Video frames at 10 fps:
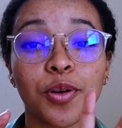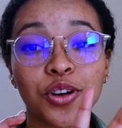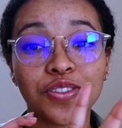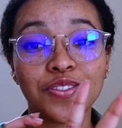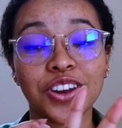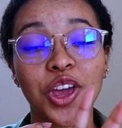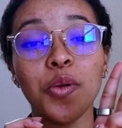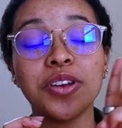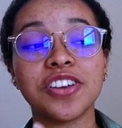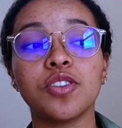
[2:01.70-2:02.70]
part of the video,
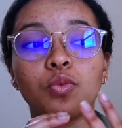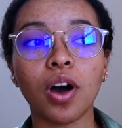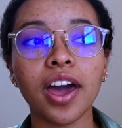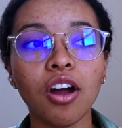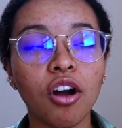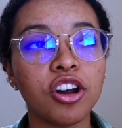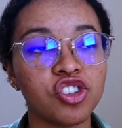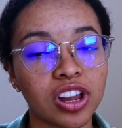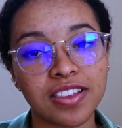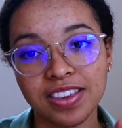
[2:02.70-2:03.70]
which is why are
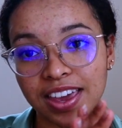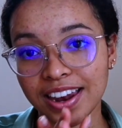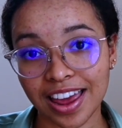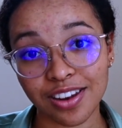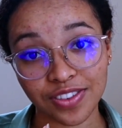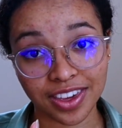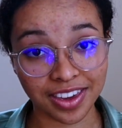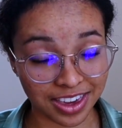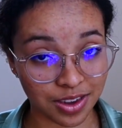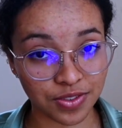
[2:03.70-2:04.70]
jealousy and envy
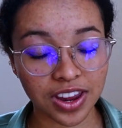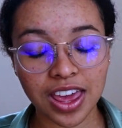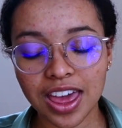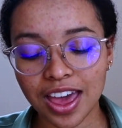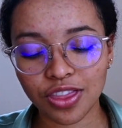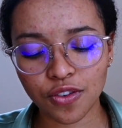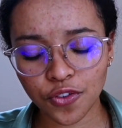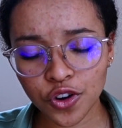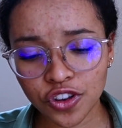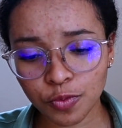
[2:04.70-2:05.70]
a gift? And the
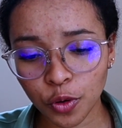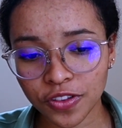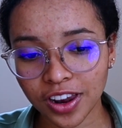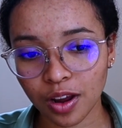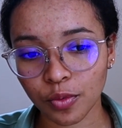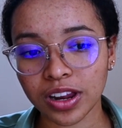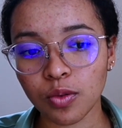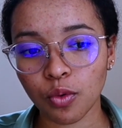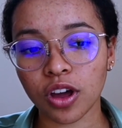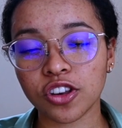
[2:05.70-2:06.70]
first point that I really
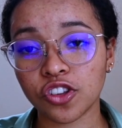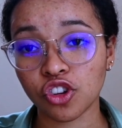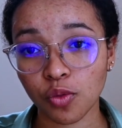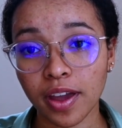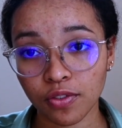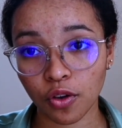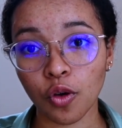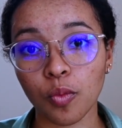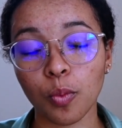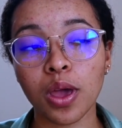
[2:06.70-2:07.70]
want to drive
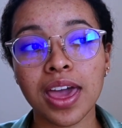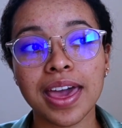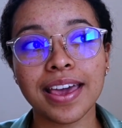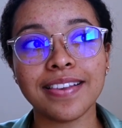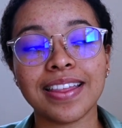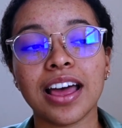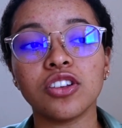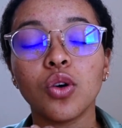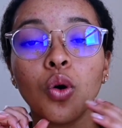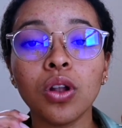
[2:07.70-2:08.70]
home is
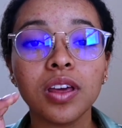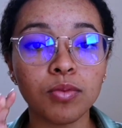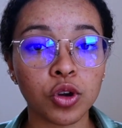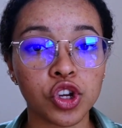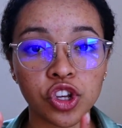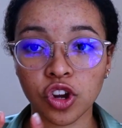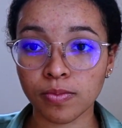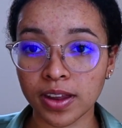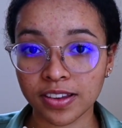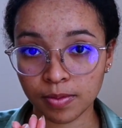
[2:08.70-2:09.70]
that all emotions are
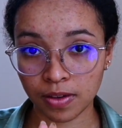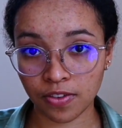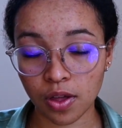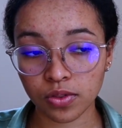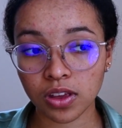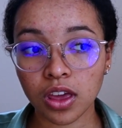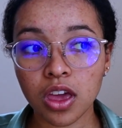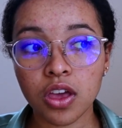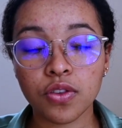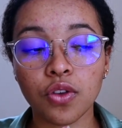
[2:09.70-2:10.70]
meant to be felt.
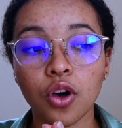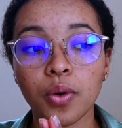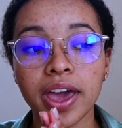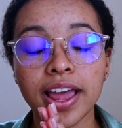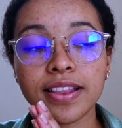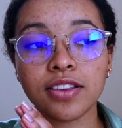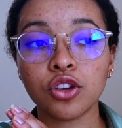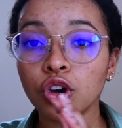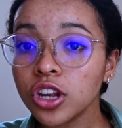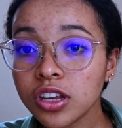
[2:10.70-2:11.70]
So it's
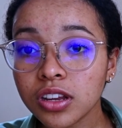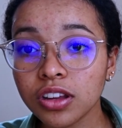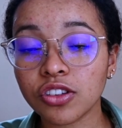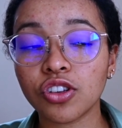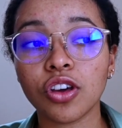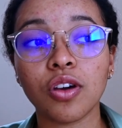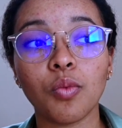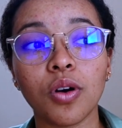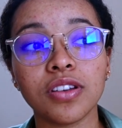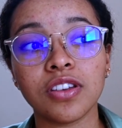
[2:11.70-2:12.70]
good to
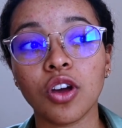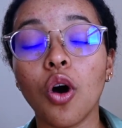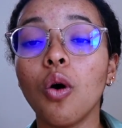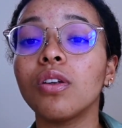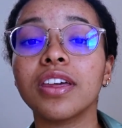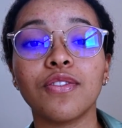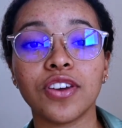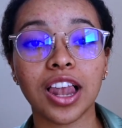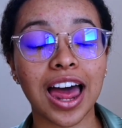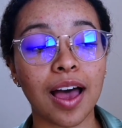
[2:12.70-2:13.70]
want to only
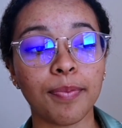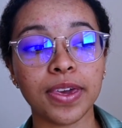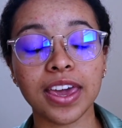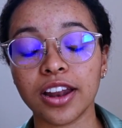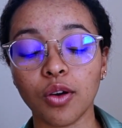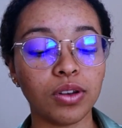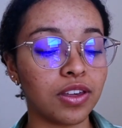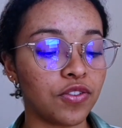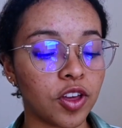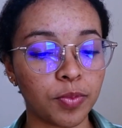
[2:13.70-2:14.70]
feel happy and only
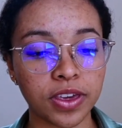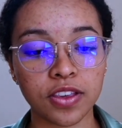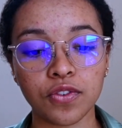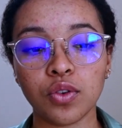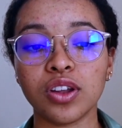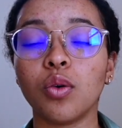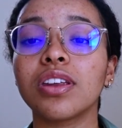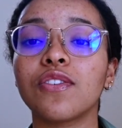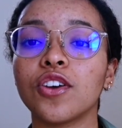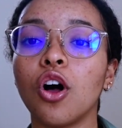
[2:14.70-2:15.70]
feel peaceful and
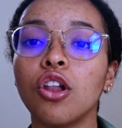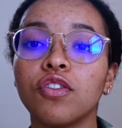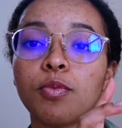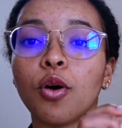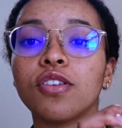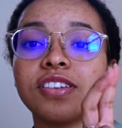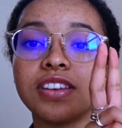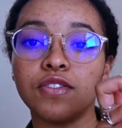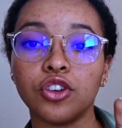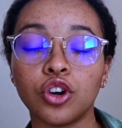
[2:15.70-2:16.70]
only feel all of the
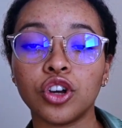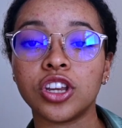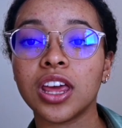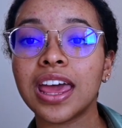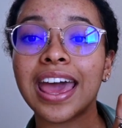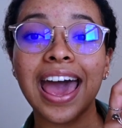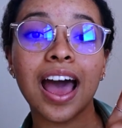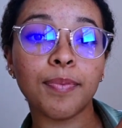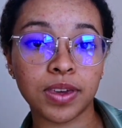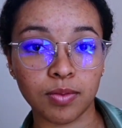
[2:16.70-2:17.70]
positive, good,
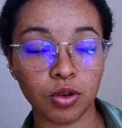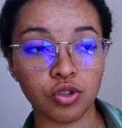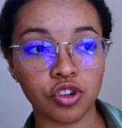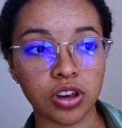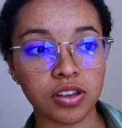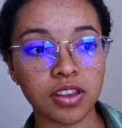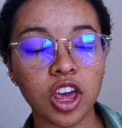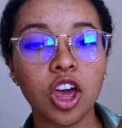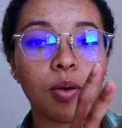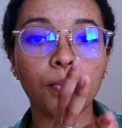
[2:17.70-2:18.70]
happy emotions.
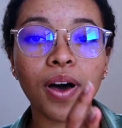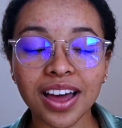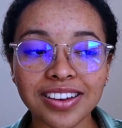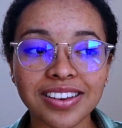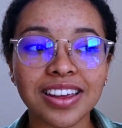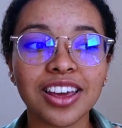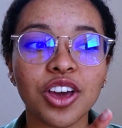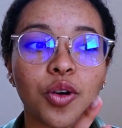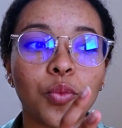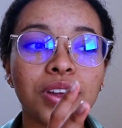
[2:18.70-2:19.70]
But
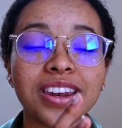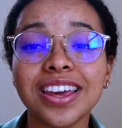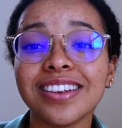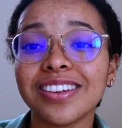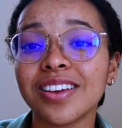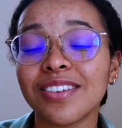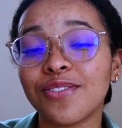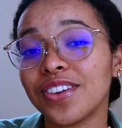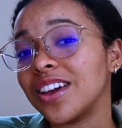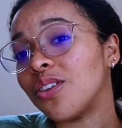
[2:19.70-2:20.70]
we need to
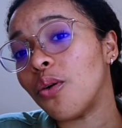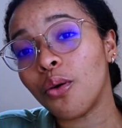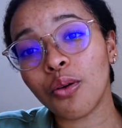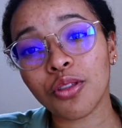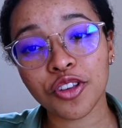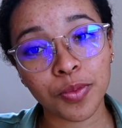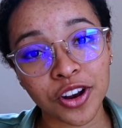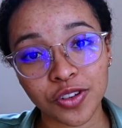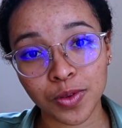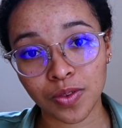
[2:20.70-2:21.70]
feel all the
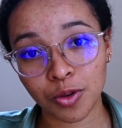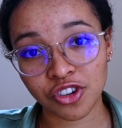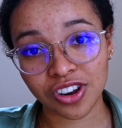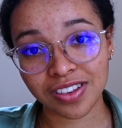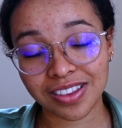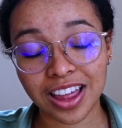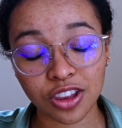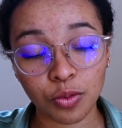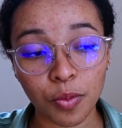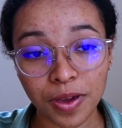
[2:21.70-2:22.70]
spectrum of emotions.
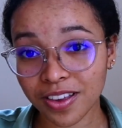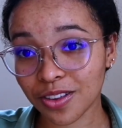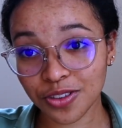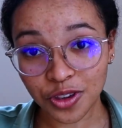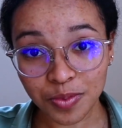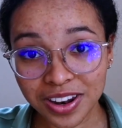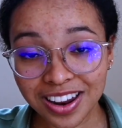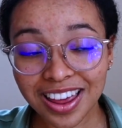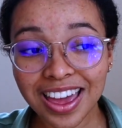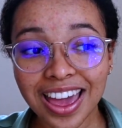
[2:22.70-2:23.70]
That's what makes us human.
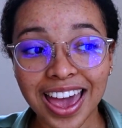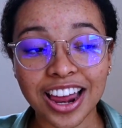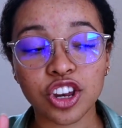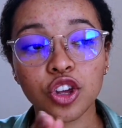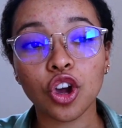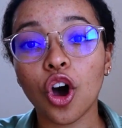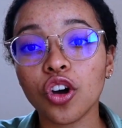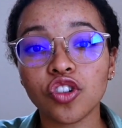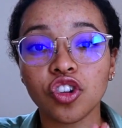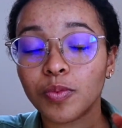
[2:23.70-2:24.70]
And you
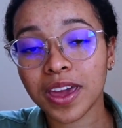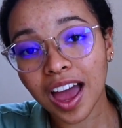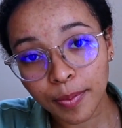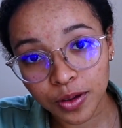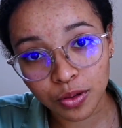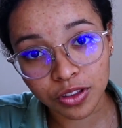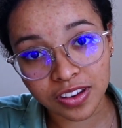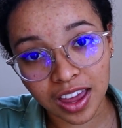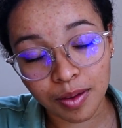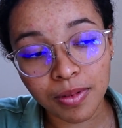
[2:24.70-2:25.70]
can't just be happy all the
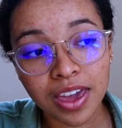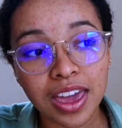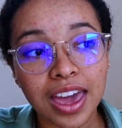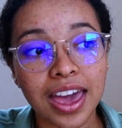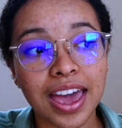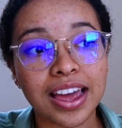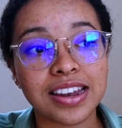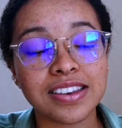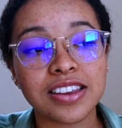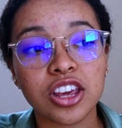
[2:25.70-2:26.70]
time.
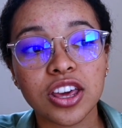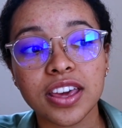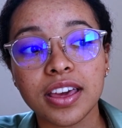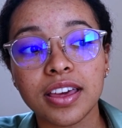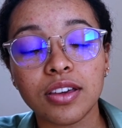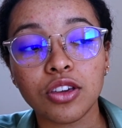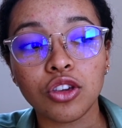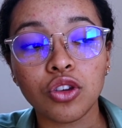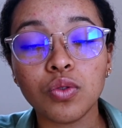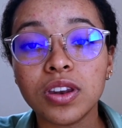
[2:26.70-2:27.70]
And
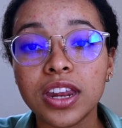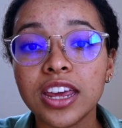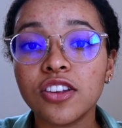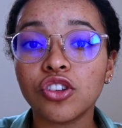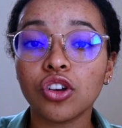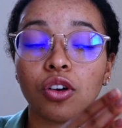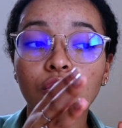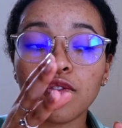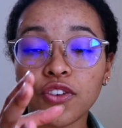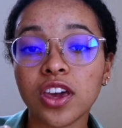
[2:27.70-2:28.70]
you need to
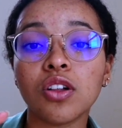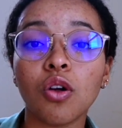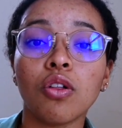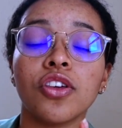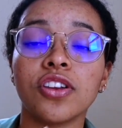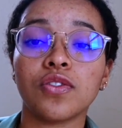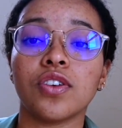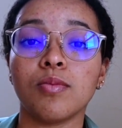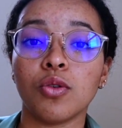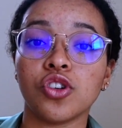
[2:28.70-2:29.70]
feel all the
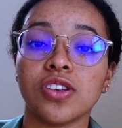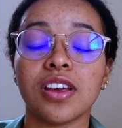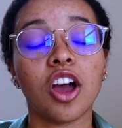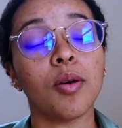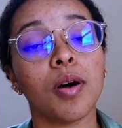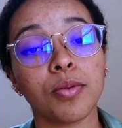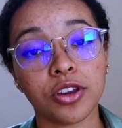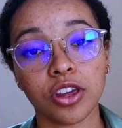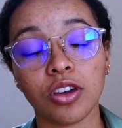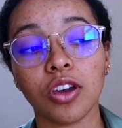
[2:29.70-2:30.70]
different emotions that come up
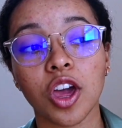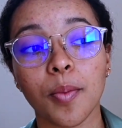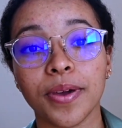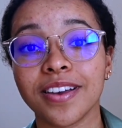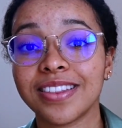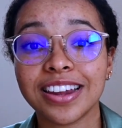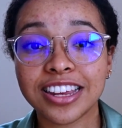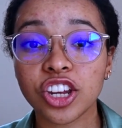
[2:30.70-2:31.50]
to you because they